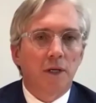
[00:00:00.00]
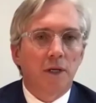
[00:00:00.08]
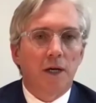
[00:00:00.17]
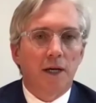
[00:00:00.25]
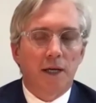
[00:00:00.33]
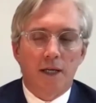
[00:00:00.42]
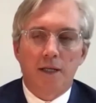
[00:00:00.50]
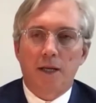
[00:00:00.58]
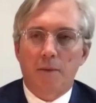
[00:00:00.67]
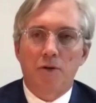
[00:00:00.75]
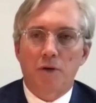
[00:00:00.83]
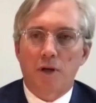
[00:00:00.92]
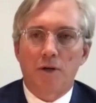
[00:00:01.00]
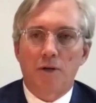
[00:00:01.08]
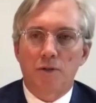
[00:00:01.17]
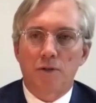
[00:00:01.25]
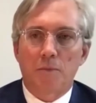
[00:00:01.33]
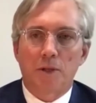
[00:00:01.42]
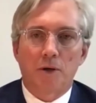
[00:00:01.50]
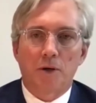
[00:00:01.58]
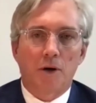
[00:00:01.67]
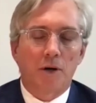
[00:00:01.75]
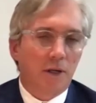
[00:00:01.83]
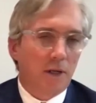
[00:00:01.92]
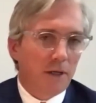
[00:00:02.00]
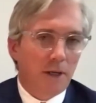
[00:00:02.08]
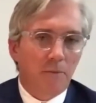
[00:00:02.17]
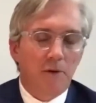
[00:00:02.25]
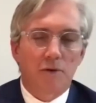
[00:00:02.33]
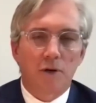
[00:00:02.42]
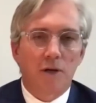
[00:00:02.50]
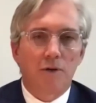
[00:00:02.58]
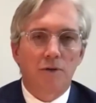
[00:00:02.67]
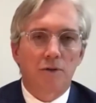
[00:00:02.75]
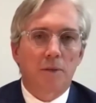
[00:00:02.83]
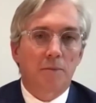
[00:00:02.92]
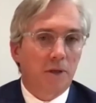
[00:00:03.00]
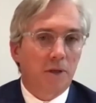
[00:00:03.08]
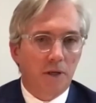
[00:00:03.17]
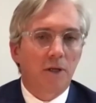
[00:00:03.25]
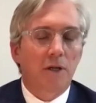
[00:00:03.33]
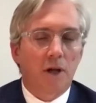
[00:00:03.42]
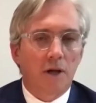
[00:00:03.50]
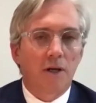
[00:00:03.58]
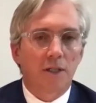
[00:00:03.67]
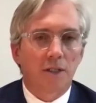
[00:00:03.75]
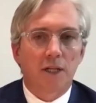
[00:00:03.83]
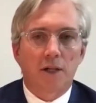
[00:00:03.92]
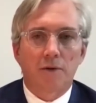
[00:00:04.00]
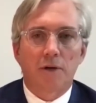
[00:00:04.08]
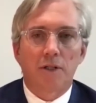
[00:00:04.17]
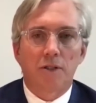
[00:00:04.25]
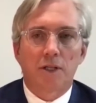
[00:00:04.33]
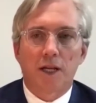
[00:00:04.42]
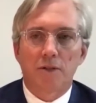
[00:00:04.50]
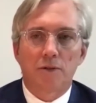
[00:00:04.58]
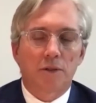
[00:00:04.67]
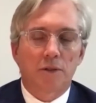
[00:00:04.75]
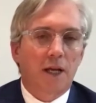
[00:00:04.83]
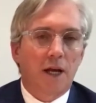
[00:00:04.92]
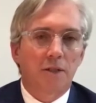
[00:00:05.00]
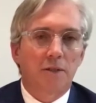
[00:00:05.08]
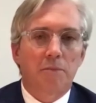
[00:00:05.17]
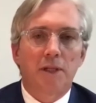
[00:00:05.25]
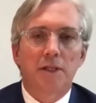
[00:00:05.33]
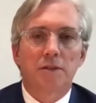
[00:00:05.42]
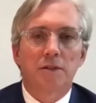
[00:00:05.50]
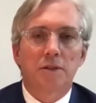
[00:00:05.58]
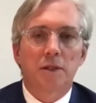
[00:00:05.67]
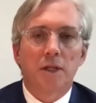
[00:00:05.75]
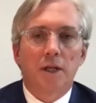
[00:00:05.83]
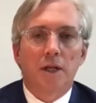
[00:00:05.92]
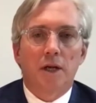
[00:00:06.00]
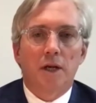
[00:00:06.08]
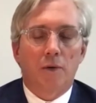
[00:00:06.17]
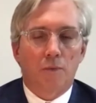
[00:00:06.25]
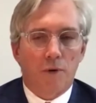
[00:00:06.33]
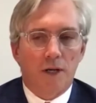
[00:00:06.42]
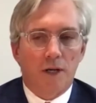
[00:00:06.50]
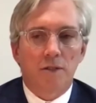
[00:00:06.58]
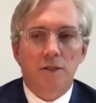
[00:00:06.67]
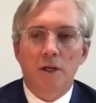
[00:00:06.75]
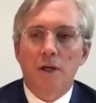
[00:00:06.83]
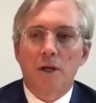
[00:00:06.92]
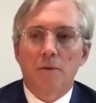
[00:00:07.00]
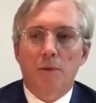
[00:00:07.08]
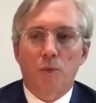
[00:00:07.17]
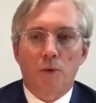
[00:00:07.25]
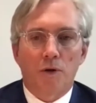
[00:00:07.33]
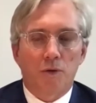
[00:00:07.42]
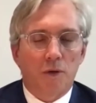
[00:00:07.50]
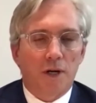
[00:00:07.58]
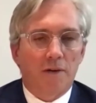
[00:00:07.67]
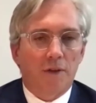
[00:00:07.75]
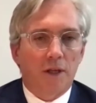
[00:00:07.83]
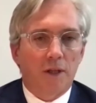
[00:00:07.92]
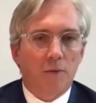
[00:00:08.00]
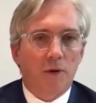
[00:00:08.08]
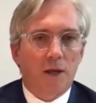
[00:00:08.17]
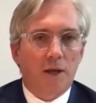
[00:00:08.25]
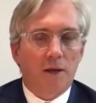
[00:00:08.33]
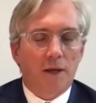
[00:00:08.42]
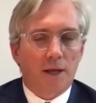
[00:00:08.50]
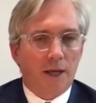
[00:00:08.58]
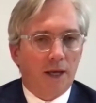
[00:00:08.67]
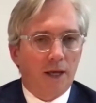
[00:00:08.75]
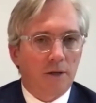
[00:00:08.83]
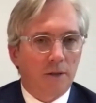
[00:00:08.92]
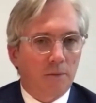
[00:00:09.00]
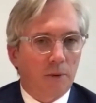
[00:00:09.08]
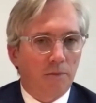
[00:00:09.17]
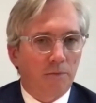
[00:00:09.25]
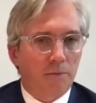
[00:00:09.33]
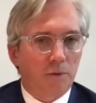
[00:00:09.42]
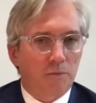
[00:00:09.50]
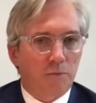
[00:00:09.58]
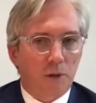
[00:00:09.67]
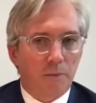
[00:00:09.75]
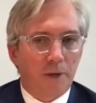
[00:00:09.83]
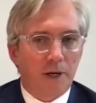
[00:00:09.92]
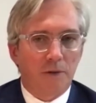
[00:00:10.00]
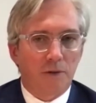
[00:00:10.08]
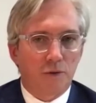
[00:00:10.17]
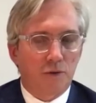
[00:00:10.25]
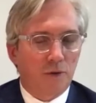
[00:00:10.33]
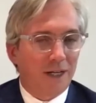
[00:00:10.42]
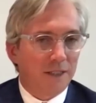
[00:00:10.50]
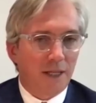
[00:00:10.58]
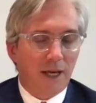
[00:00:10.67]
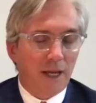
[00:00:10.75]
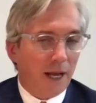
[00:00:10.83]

Anytime you try to do something hard, anytime you try to do something on an accelerated schedule, it contemplates a risk, but we're doing everything that we can to prepare to address that.